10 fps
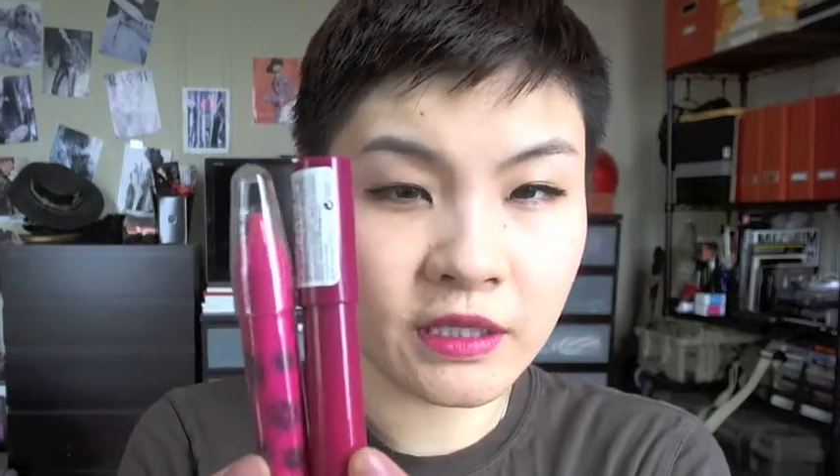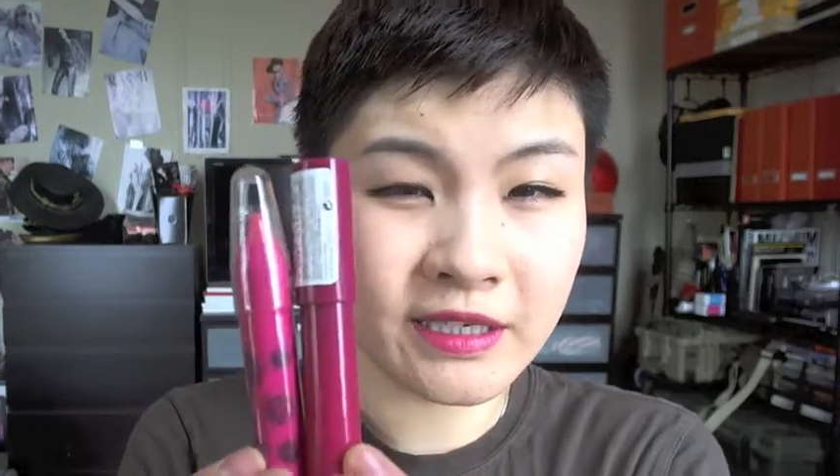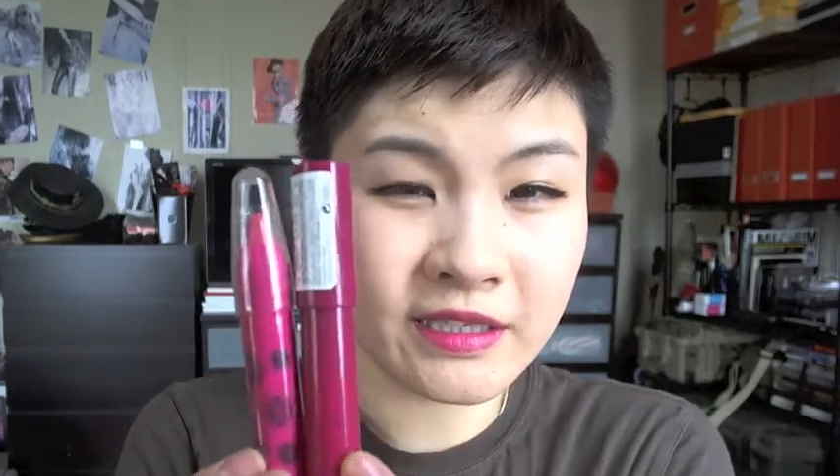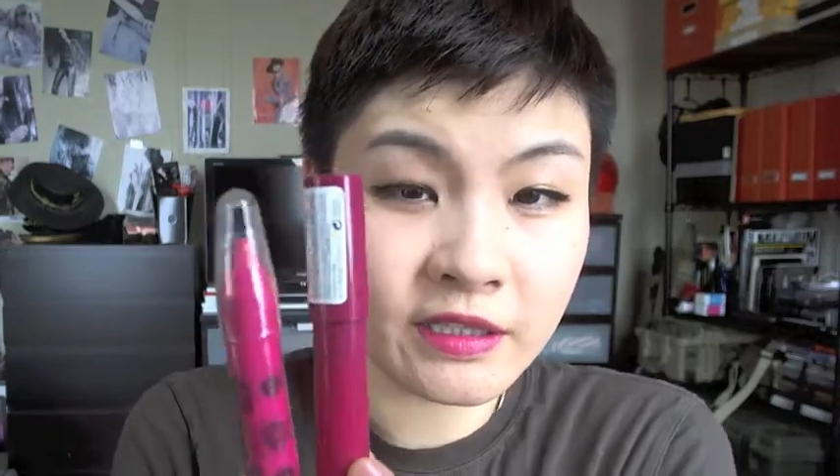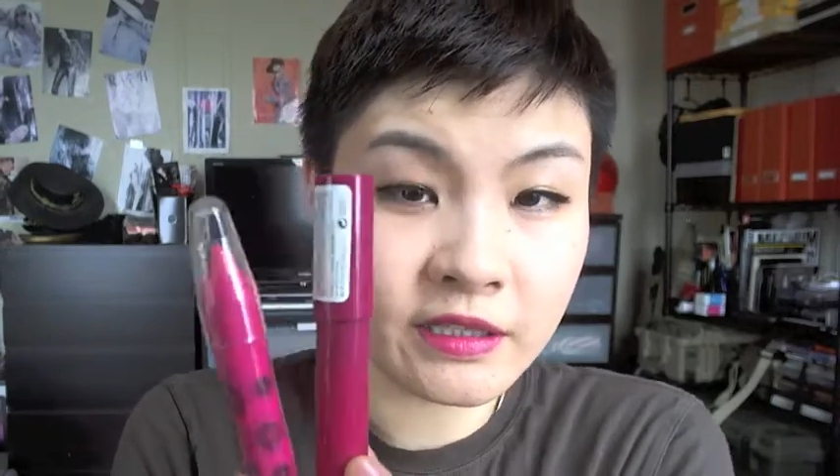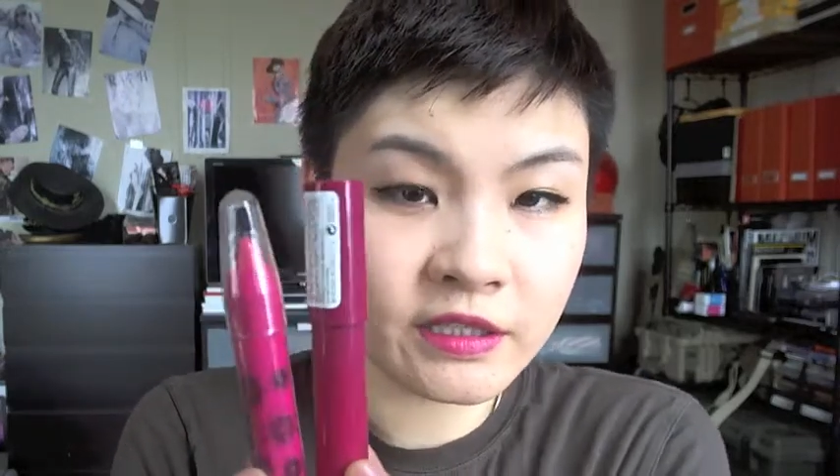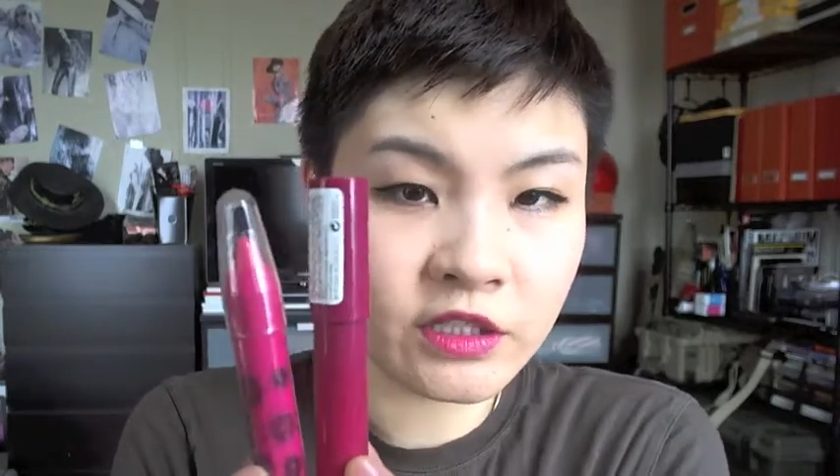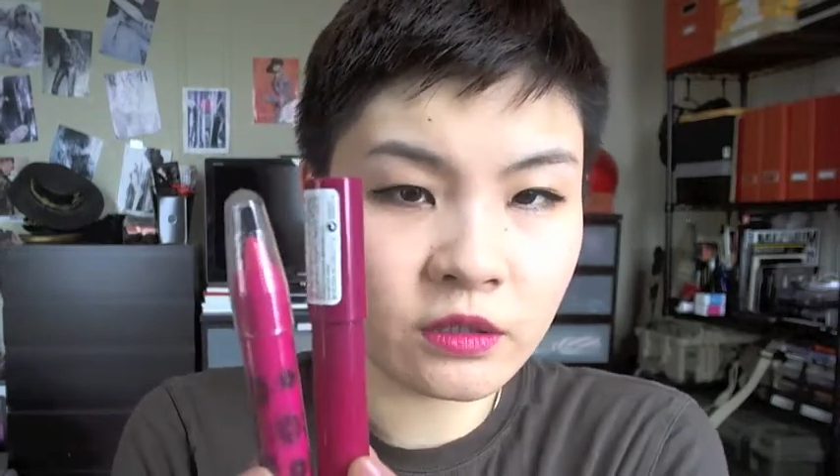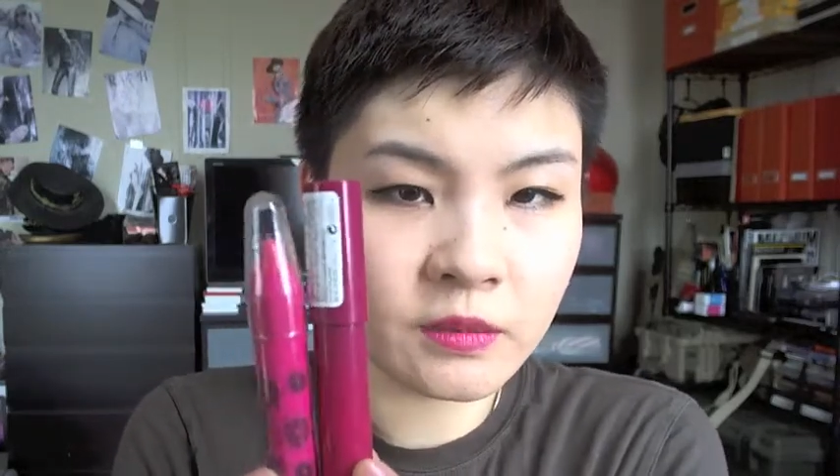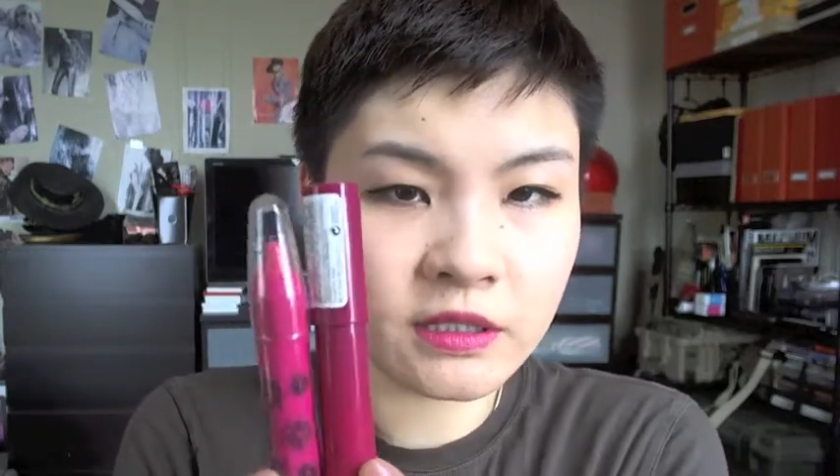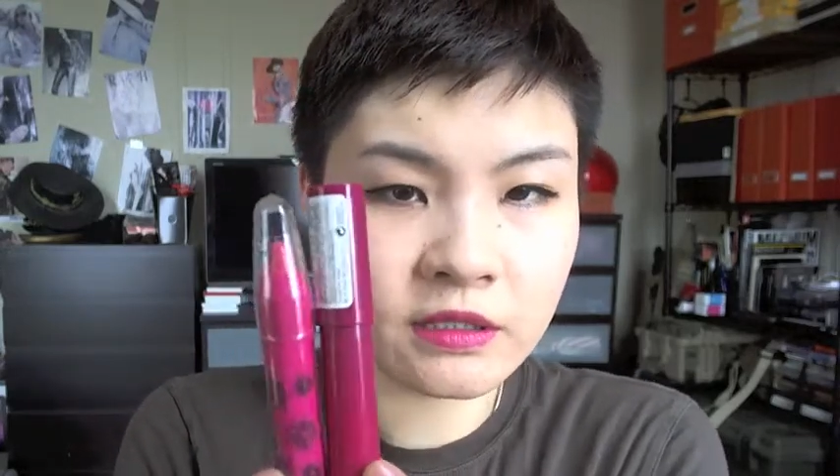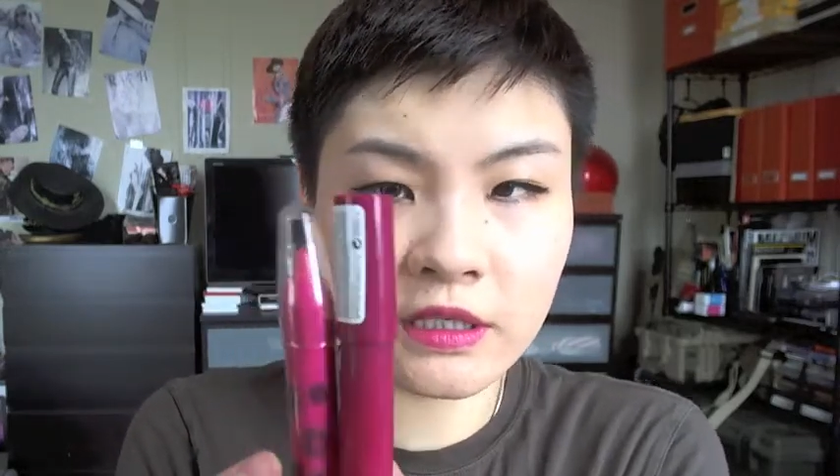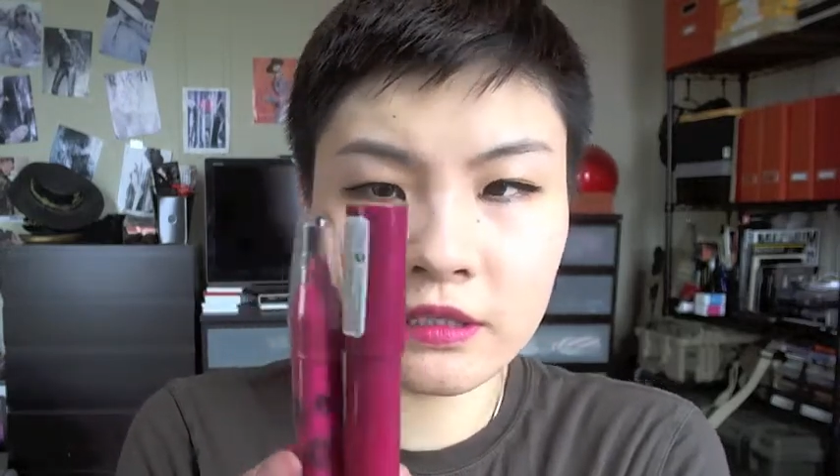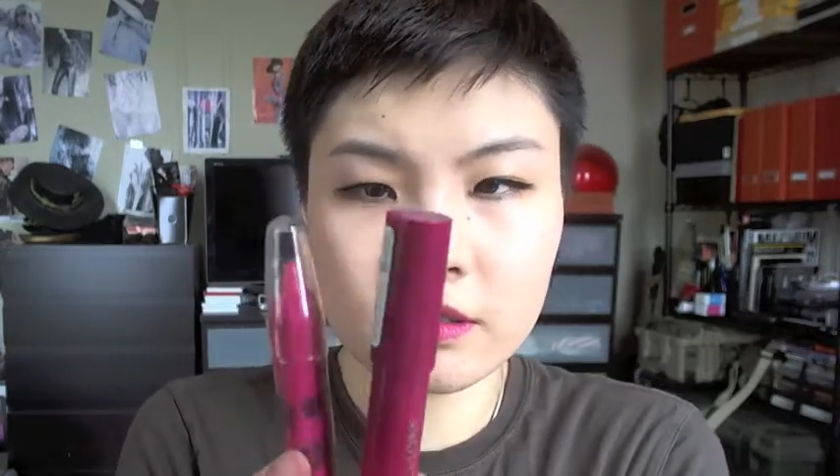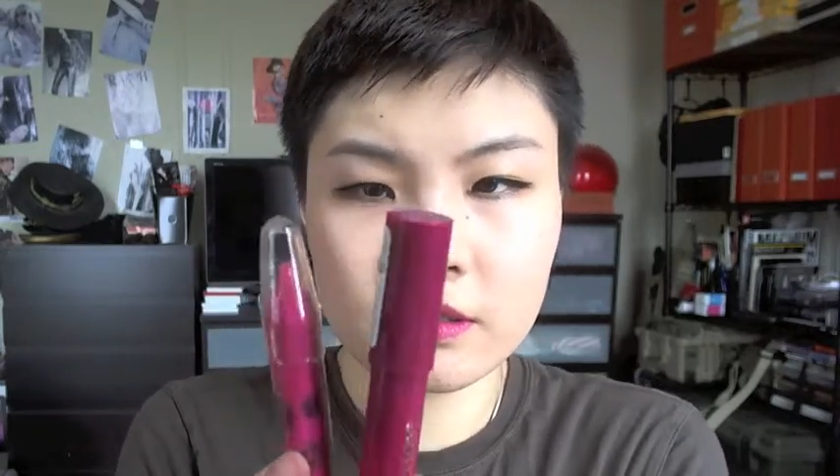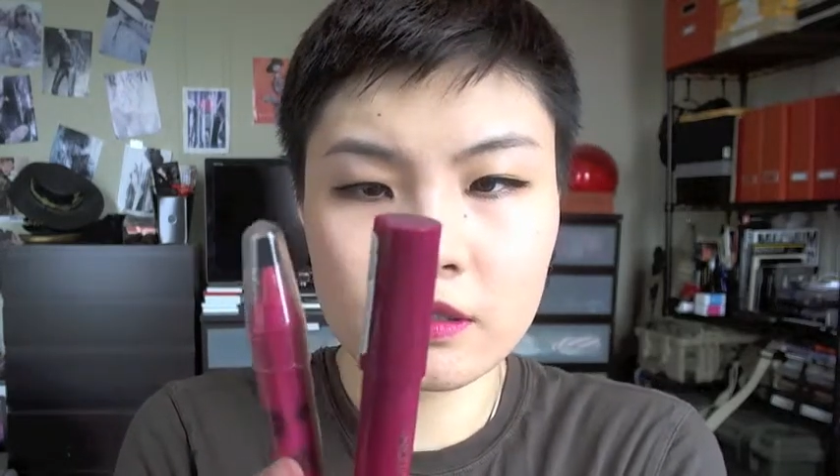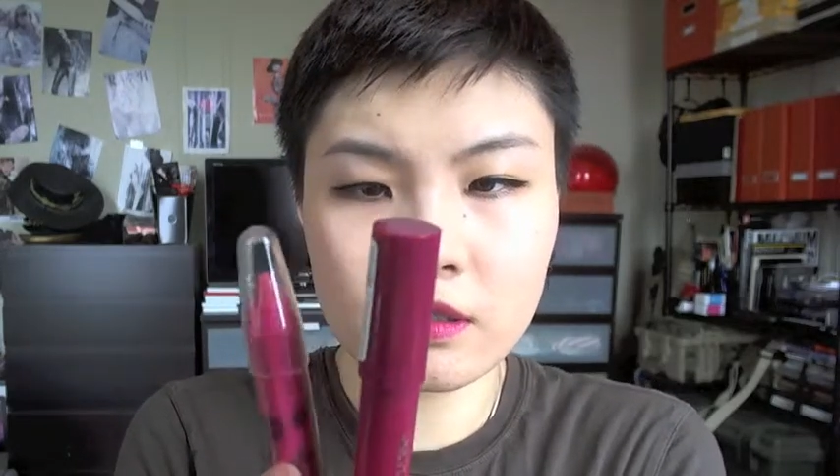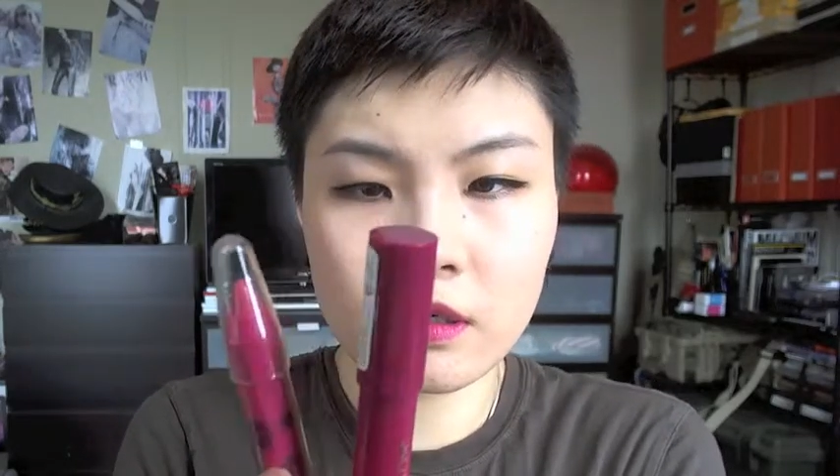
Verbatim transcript: like Clinique chubby sticks.